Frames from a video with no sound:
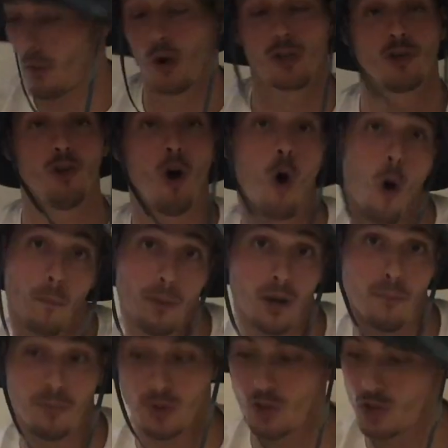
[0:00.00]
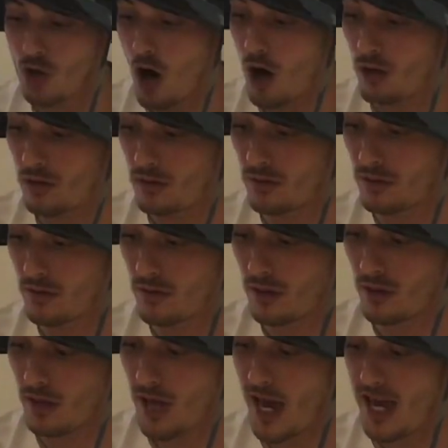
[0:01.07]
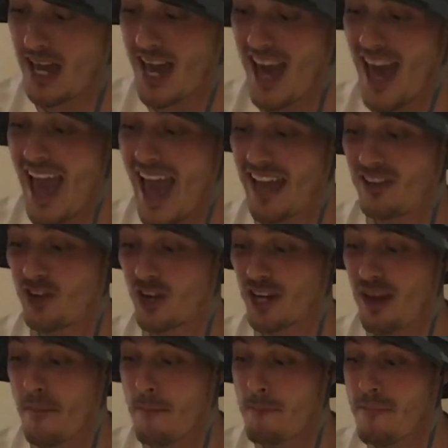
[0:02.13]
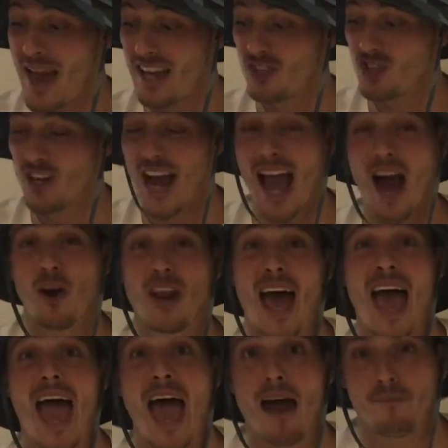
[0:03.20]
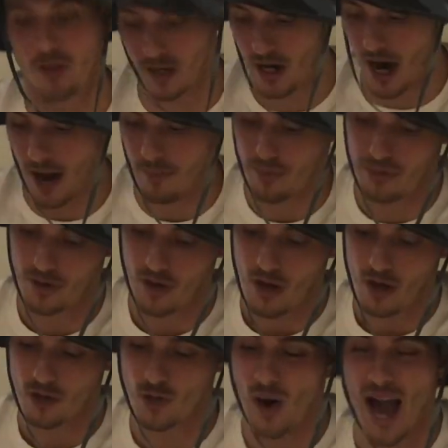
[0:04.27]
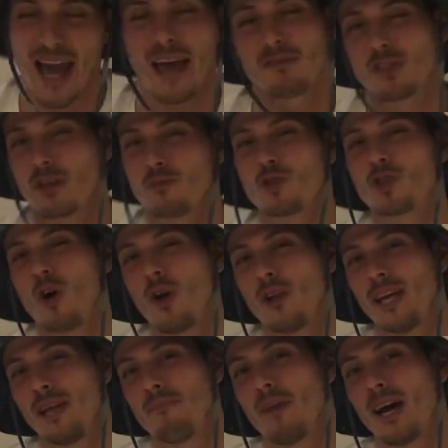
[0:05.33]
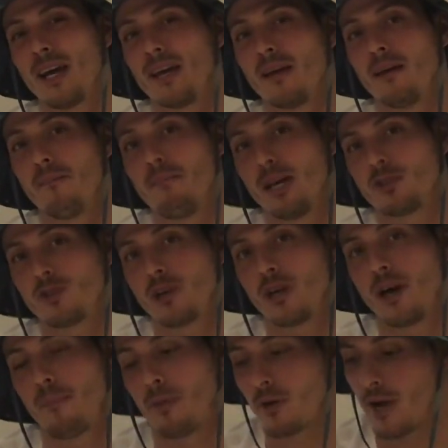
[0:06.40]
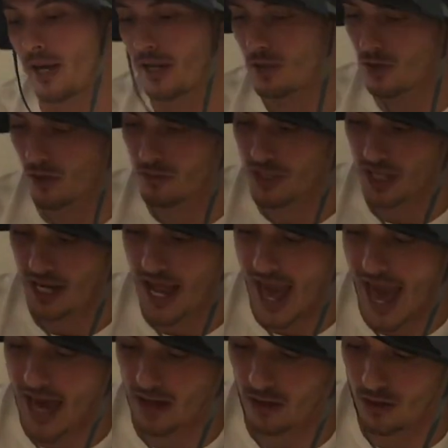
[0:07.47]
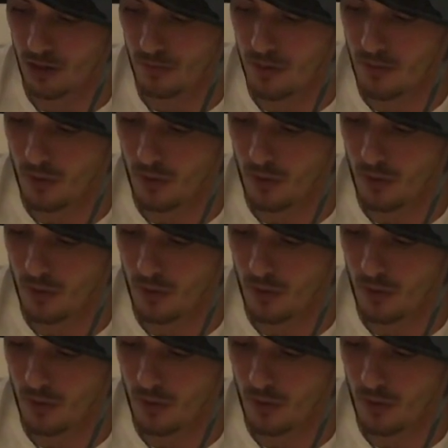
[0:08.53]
want you to open up your salt, okay? And you're going to measure out a half a cup. So, I have some salt in my measuring cup already, so I'm just going to add a little bit